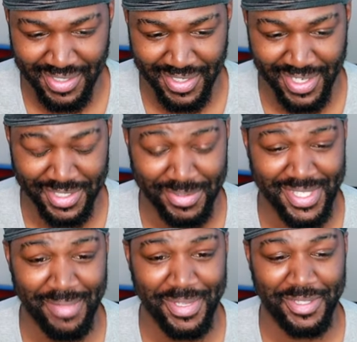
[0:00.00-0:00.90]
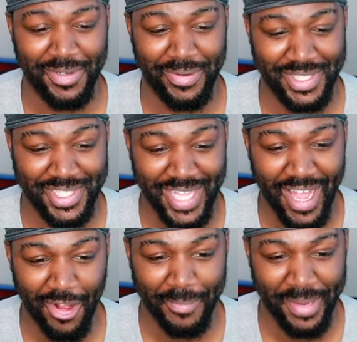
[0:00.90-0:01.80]
are gonna do something, do it with
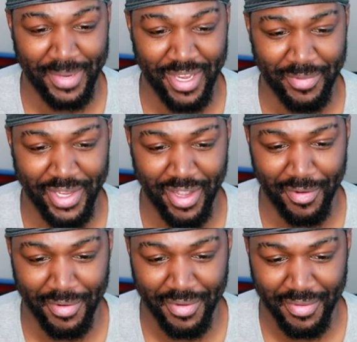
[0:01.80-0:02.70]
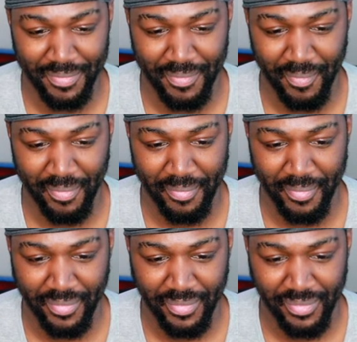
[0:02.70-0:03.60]
style, baby. Here we go.
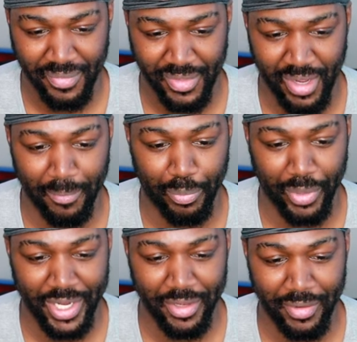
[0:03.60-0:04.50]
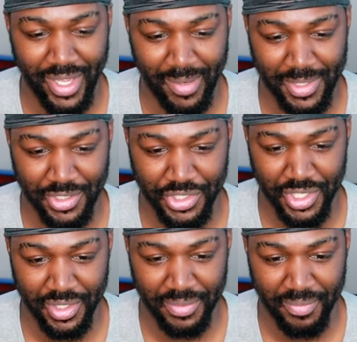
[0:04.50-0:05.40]
I'll break your head with this
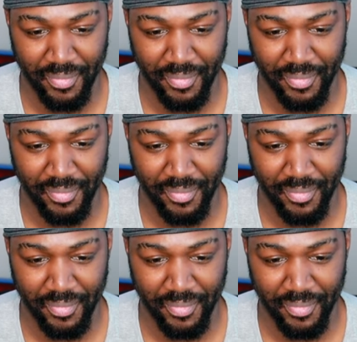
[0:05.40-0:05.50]
shit.